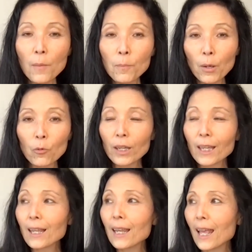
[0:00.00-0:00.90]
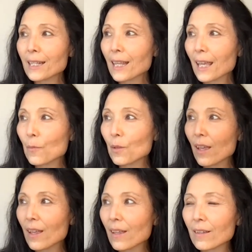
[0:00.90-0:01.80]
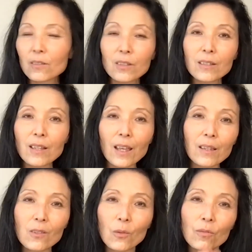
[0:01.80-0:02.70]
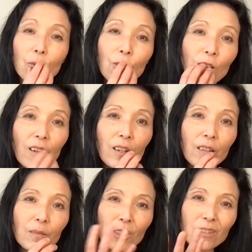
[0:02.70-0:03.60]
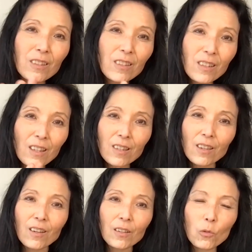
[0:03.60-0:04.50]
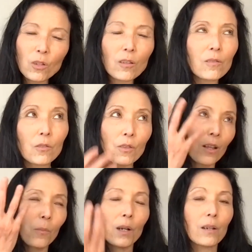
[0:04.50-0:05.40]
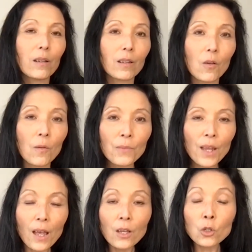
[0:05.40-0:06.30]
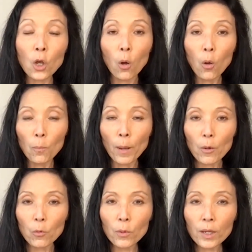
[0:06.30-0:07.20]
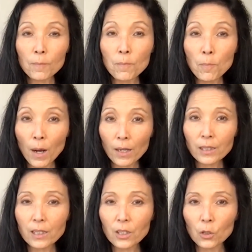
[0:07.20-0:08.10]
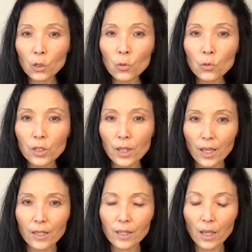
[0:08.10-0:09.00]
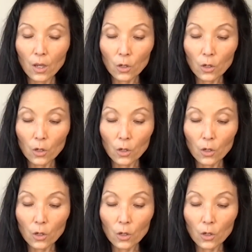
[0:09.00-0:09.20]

But we get lazy and we just like do it from here because it's easier and we don't have to think about it, you know. So, but we must use this.